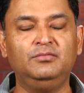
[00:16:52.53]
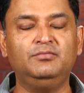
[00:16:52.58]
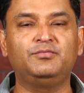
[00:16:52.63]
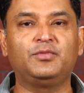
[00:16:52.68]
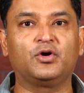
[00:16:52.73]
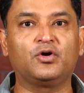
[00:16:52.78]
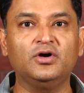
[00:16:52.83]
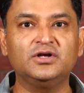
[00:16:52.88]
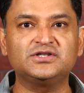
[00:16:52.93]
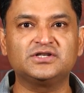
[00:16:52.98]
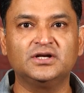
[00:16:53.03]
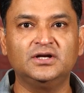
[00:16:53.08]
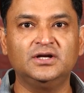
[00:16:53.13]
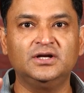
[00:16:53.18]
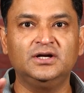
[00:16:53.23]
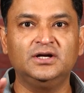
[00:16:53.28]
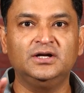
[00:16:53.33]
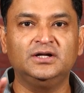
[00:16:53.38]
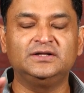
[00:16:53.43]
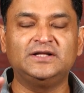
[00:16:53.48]
Because
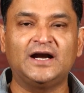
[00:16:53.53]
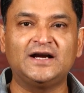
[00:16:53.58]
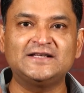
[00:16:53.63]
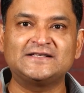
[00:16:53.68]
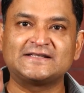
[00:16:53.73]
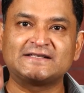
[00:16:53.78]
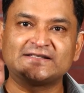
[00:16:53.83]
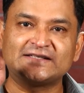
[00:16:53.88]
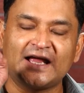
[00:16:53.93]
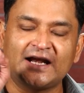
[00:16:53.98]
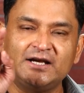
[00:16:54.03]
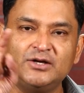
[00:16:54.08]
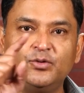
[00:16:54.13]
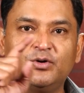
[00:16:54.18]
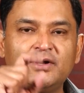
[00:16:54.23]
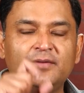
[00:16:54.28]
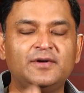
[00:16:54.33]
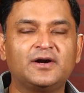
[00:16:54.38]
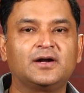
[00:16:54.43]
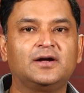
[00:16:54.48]
that is exactly
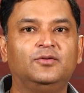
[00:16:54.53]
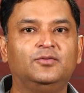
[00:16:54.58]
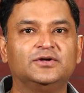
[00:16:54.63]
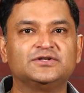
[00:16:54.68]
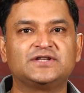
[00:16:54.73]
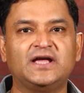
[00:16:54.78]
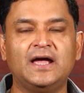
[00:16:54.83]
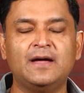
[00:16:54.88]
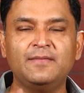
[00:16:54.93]
what America wants.